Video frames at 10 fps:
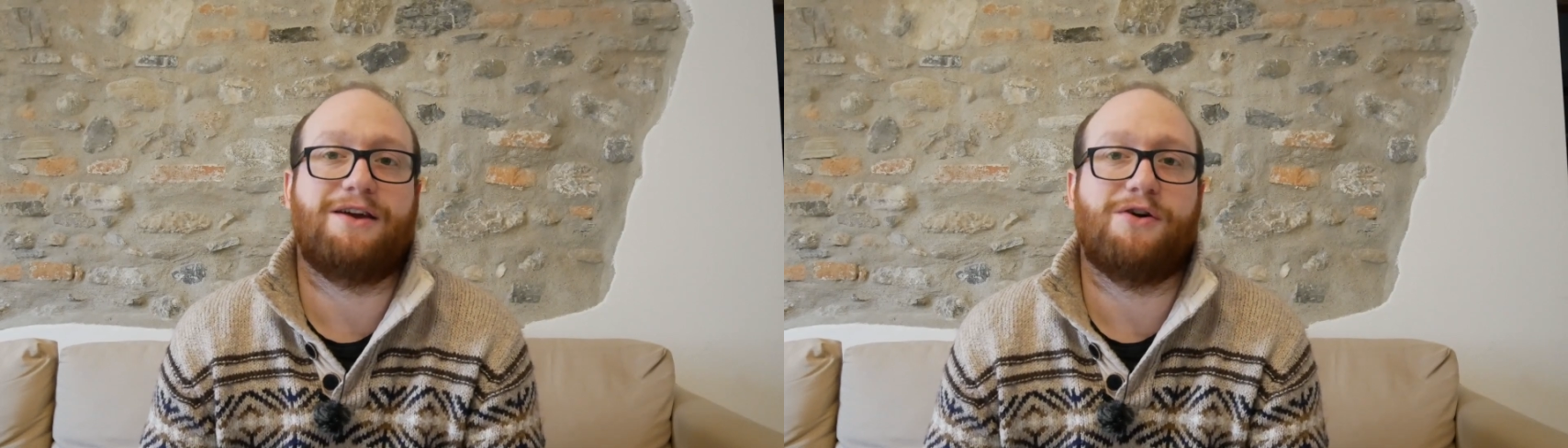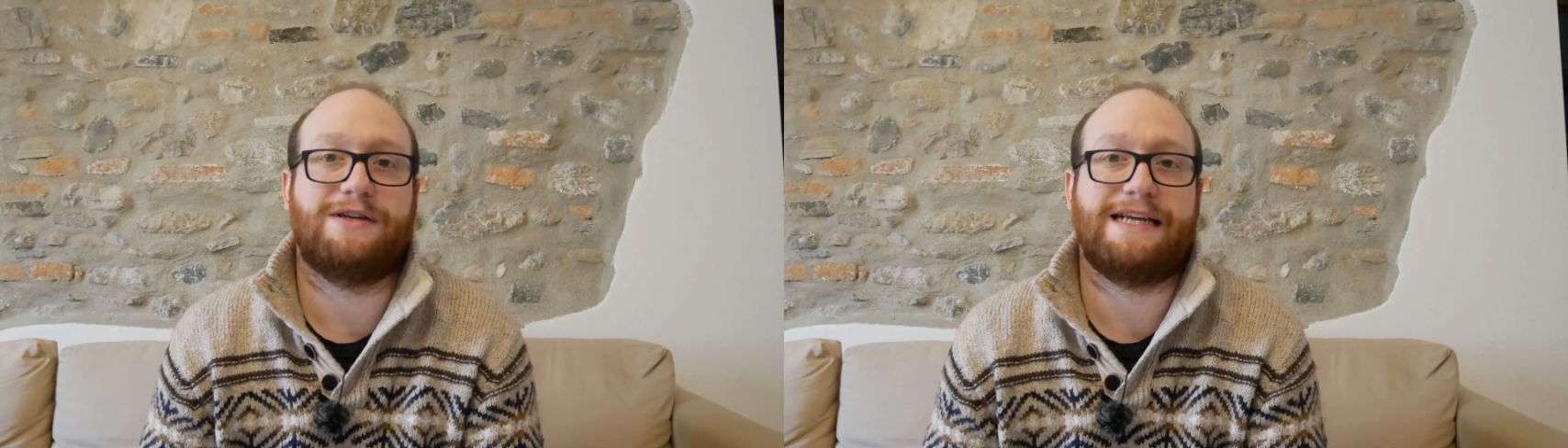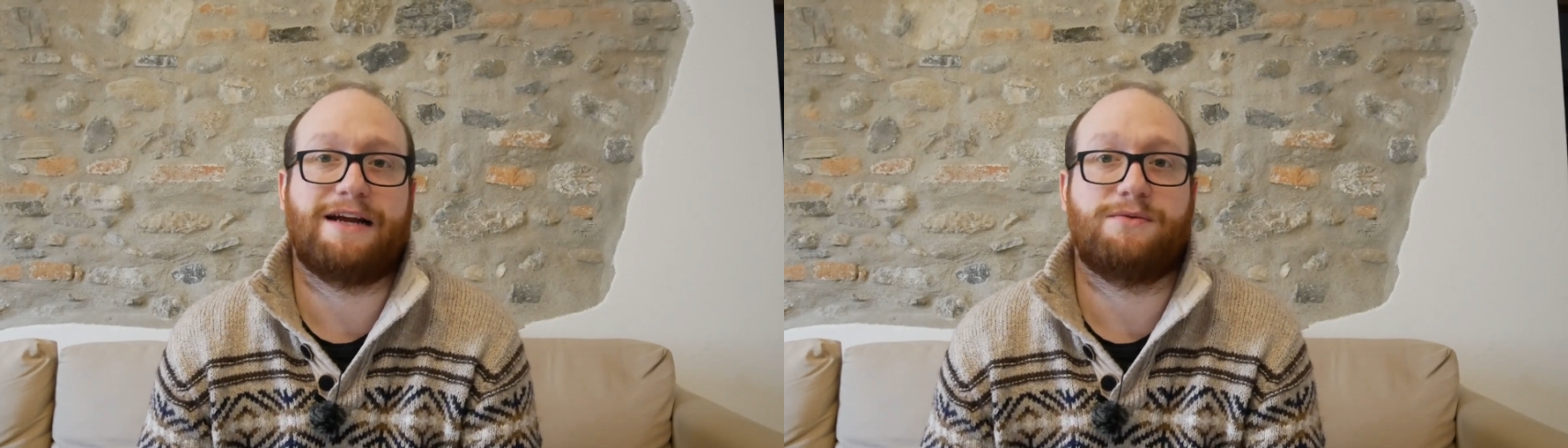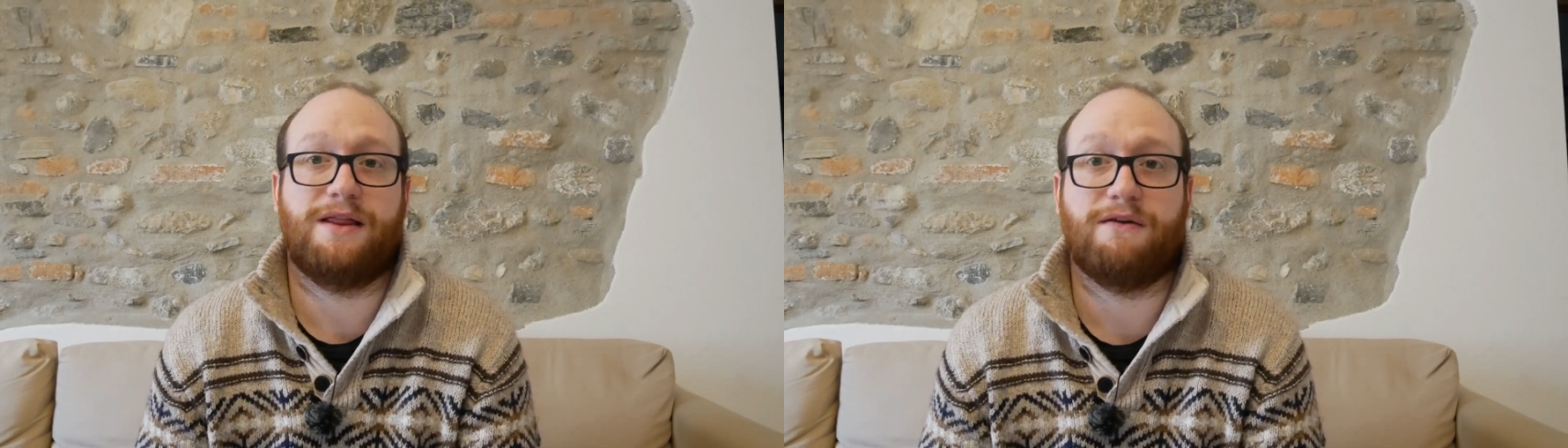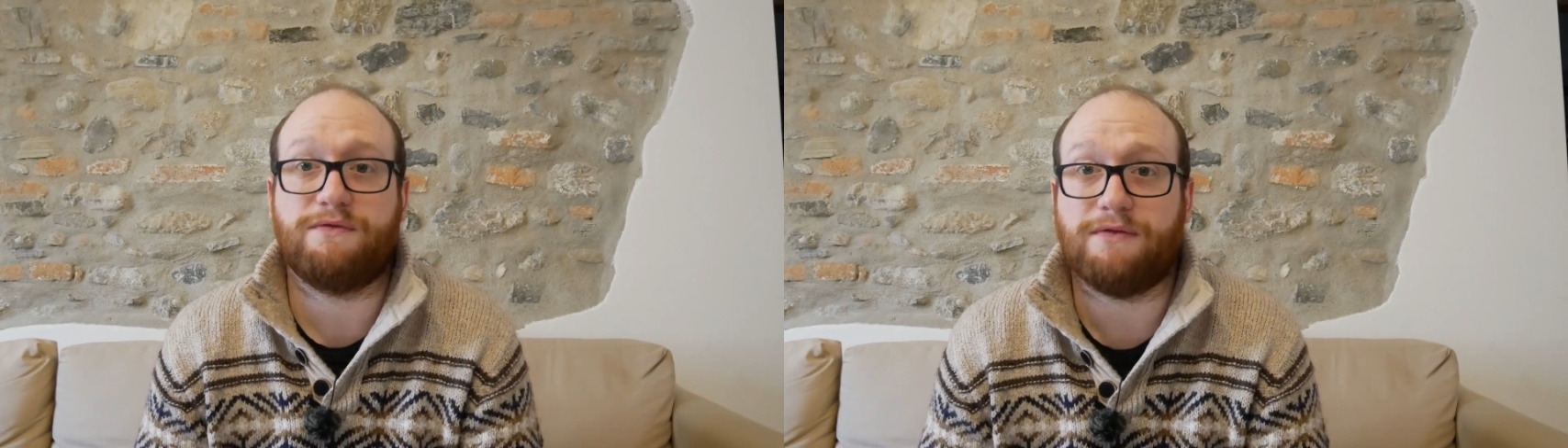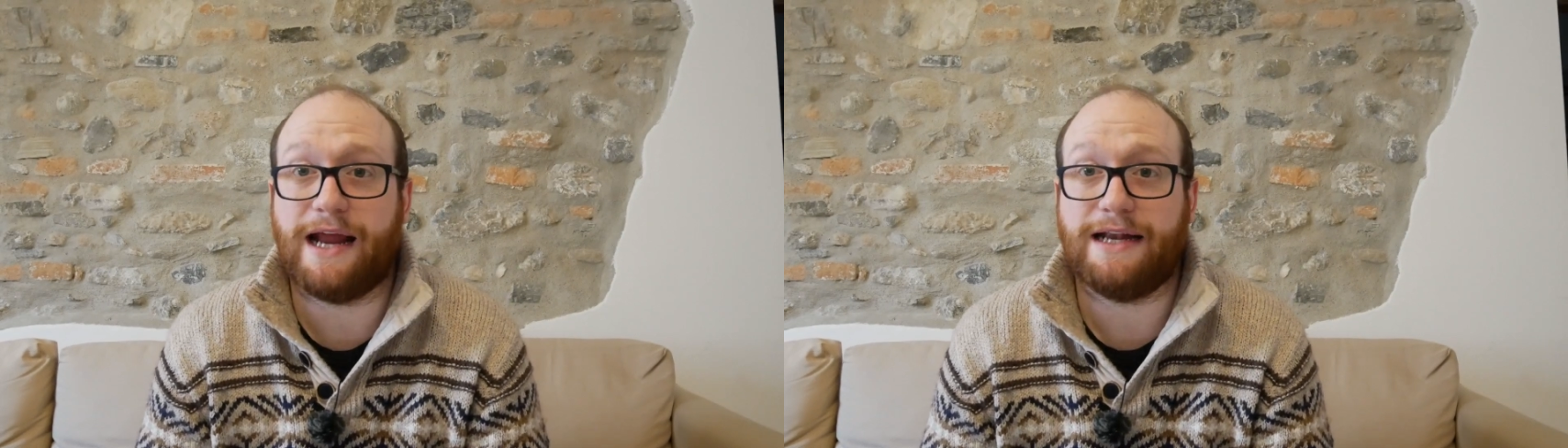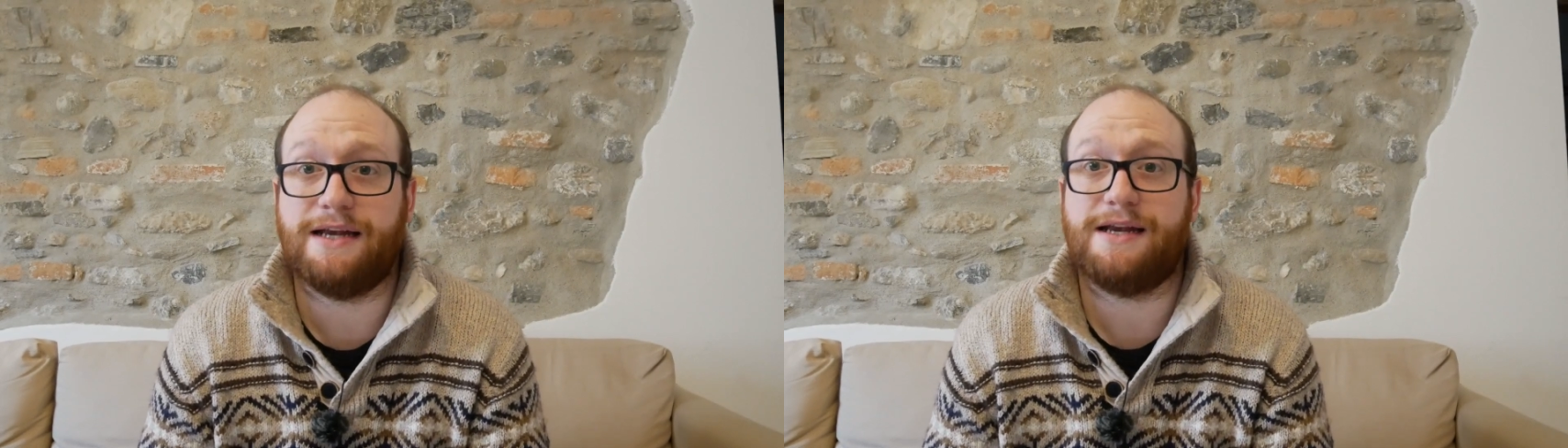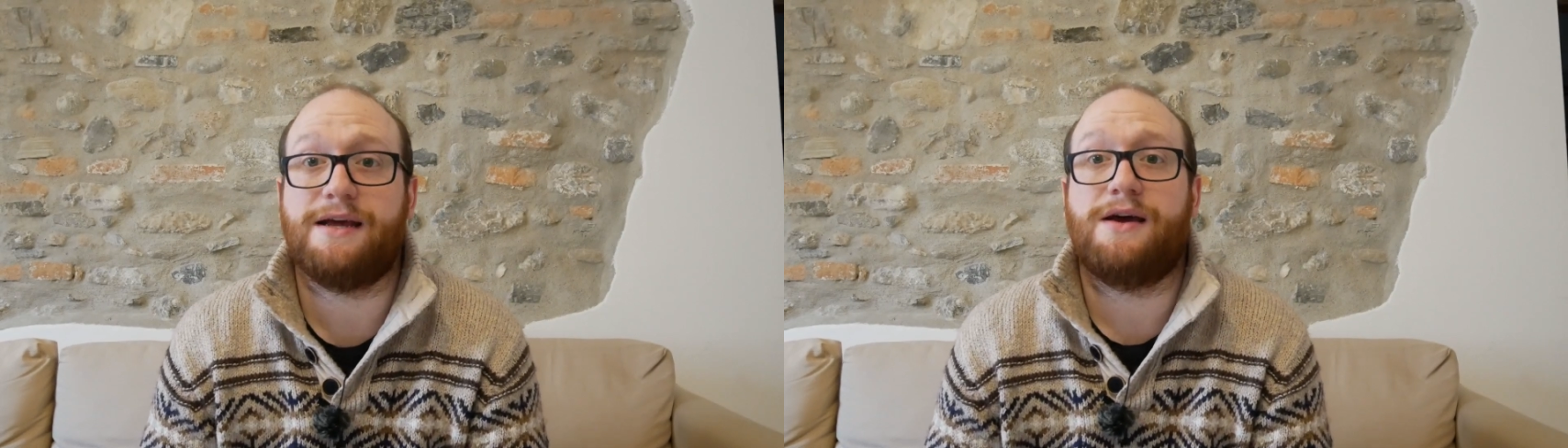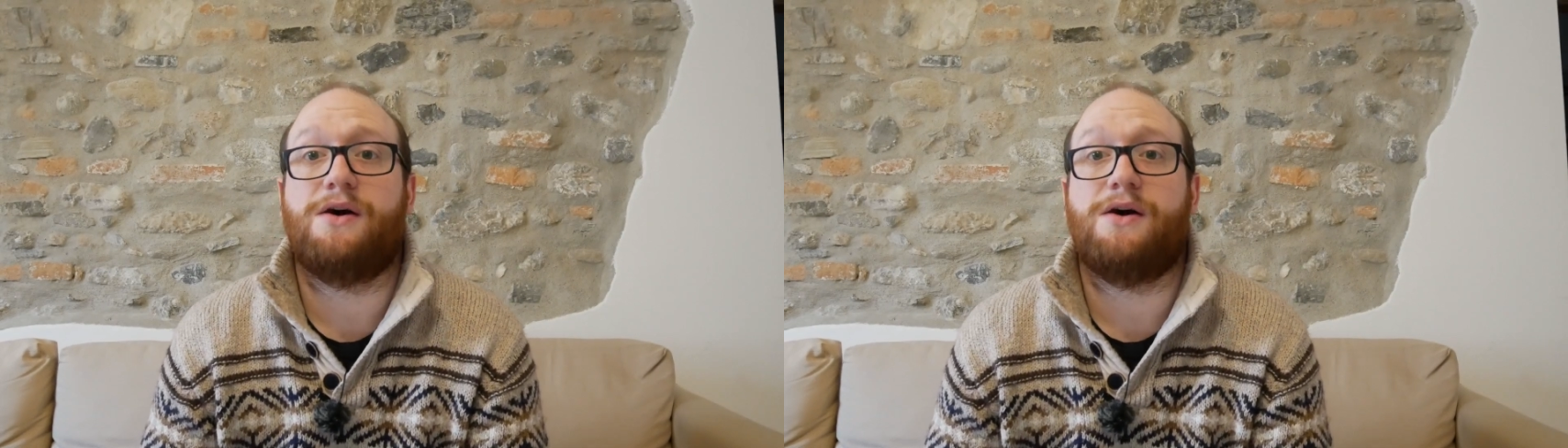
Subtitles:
in contact with a friend